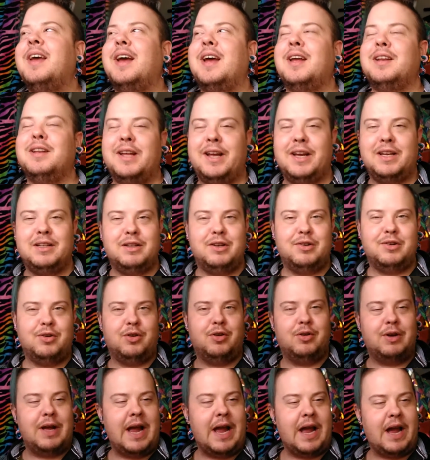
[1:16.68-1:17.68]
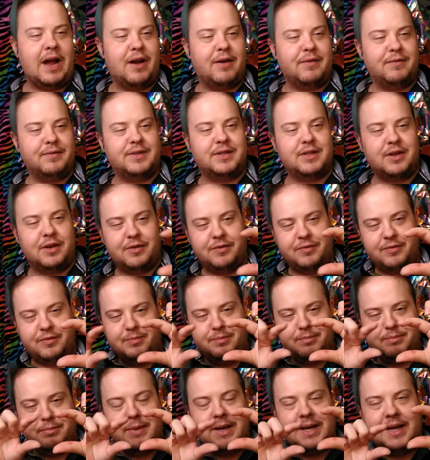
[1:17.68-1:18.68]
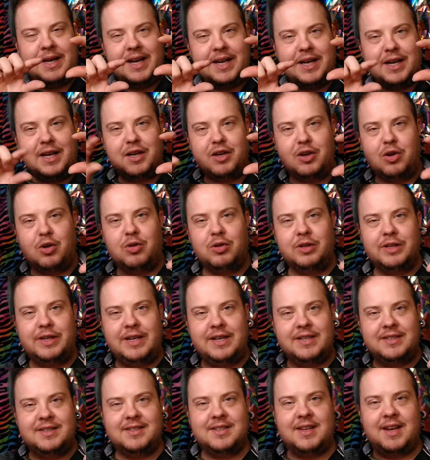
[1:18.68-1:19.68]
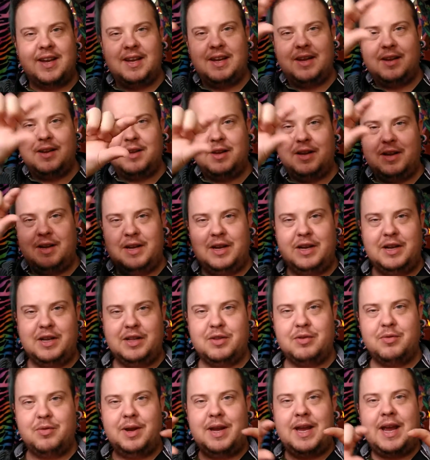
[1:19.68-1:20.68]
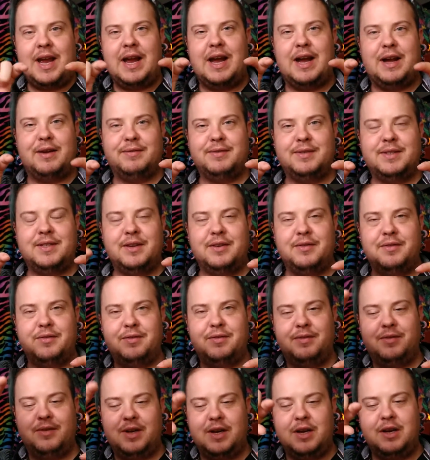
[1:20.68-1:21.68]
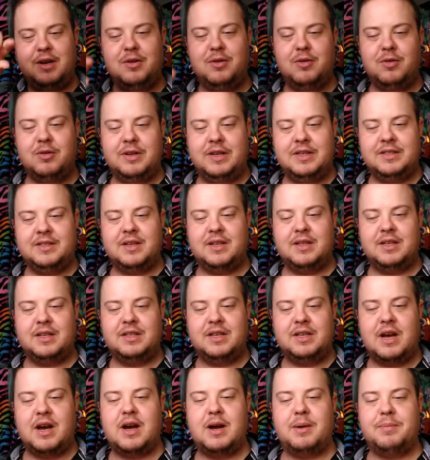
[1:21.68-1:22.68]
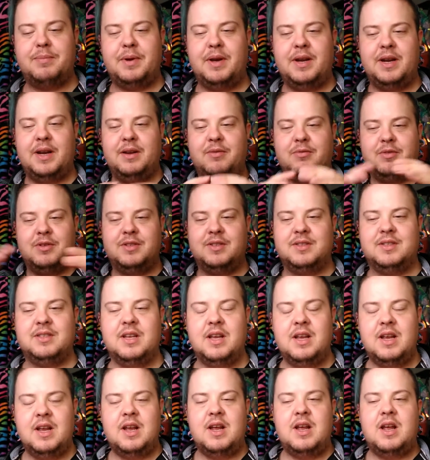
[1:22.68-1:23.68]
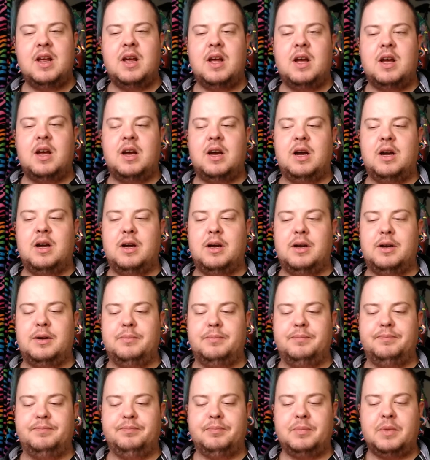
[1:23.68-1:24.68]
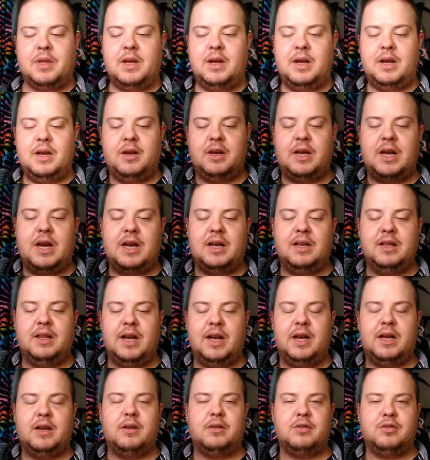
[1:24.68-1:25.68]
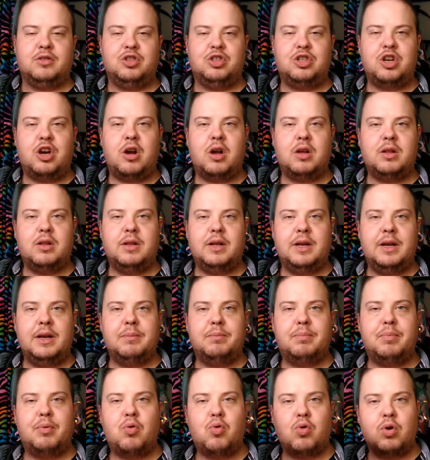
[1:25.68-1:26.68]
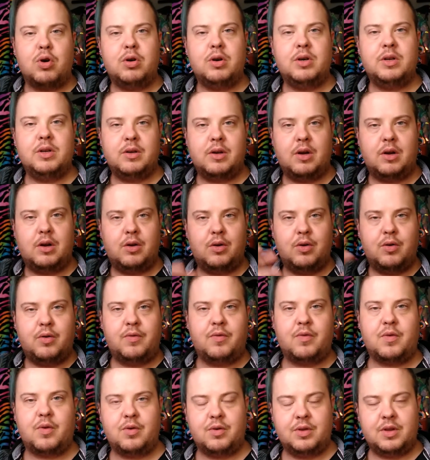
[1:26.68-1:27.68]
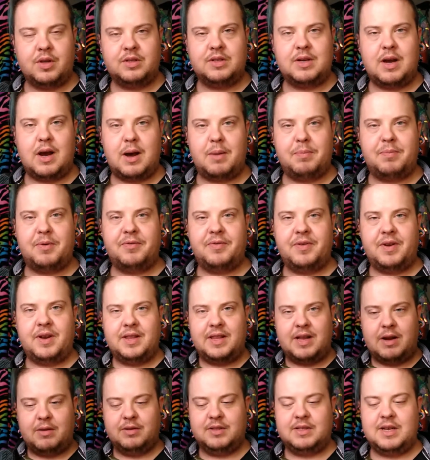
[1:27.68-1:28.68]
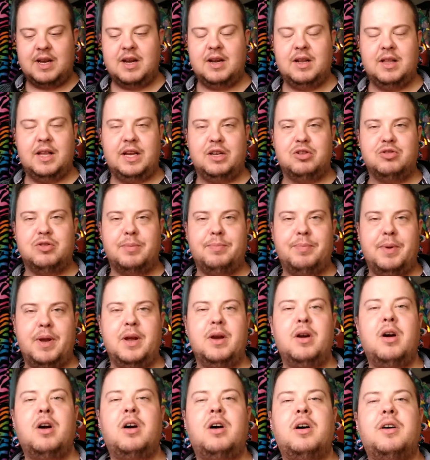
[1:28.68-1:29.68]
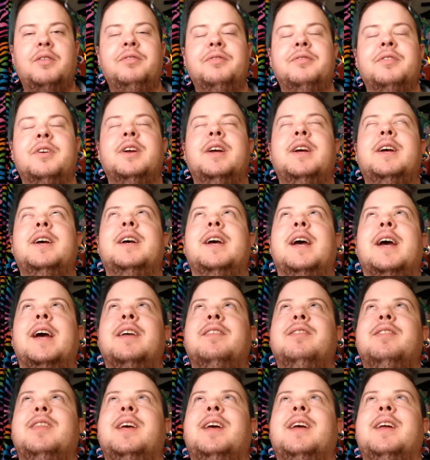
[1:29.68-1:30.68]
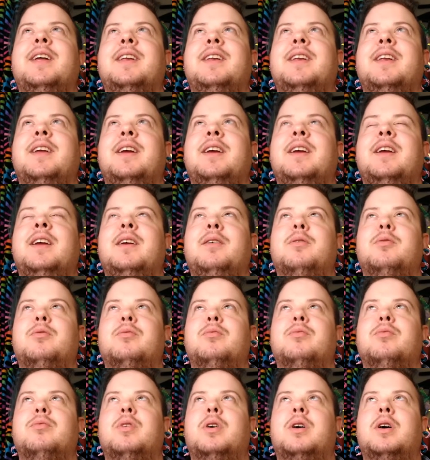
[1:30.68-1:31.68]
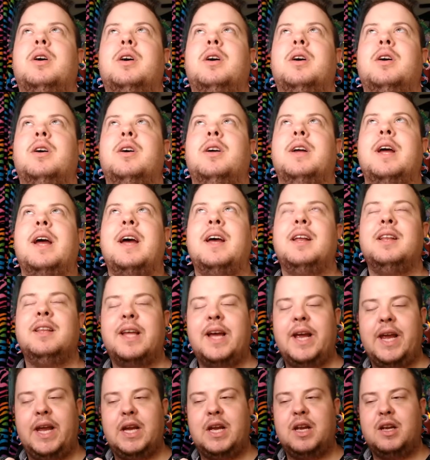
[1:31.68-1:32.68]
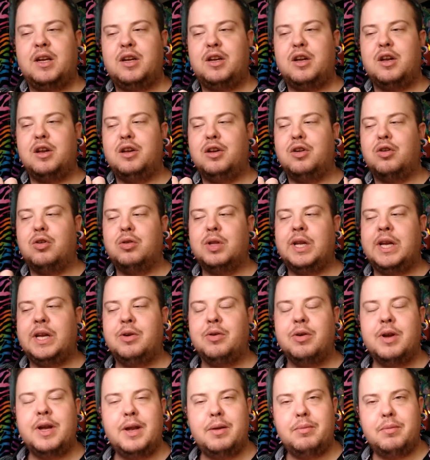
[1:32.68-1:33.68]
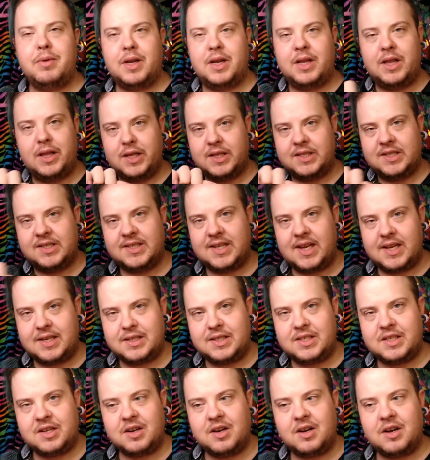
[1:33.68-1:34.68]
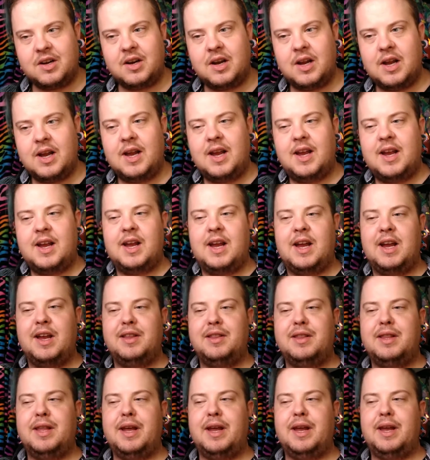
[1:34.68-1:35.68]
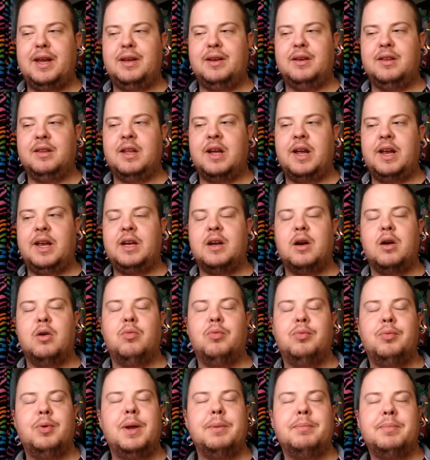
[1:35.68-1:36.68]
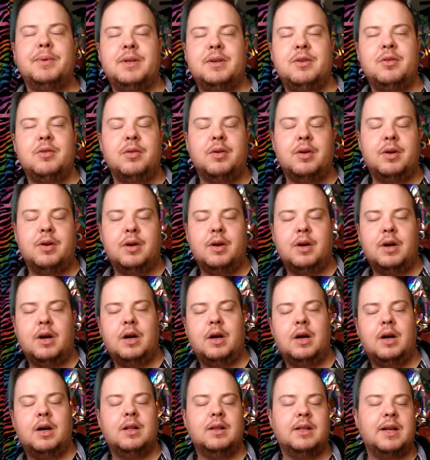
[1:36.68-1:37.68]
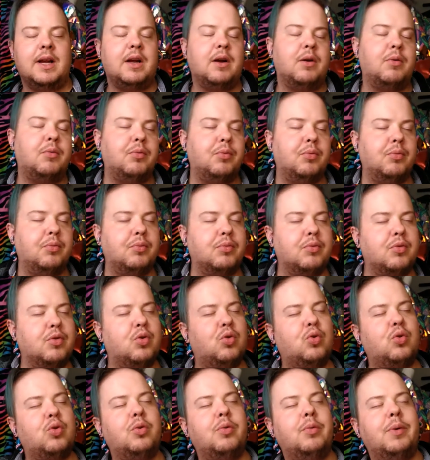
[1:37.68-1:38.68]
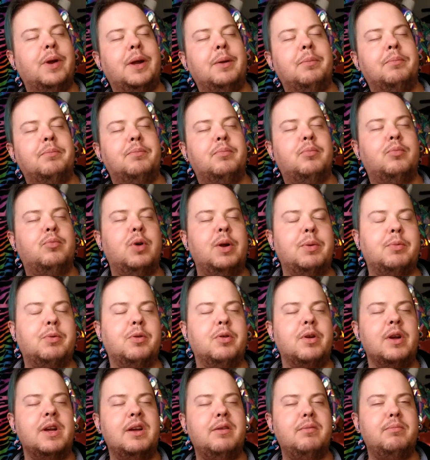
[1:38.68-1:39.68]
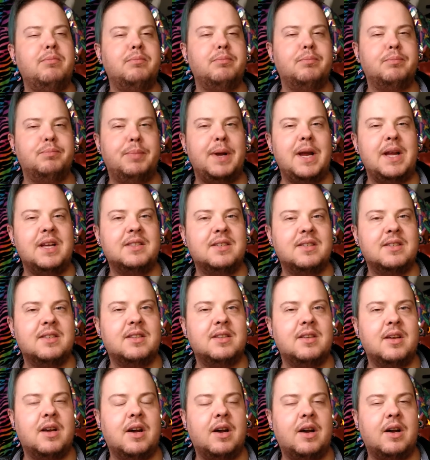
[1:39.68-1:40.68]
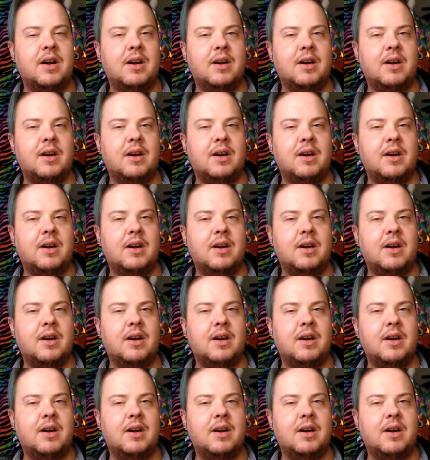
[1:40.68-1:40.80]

Had like little halves of mini cannolis, like three halves of cannolis on the top, and it was it had like chocolate poured over the top of it that was kind of like dripping off, and then it had like cannoli cream in the center, and then like a whipped like a Cool Whipped cream based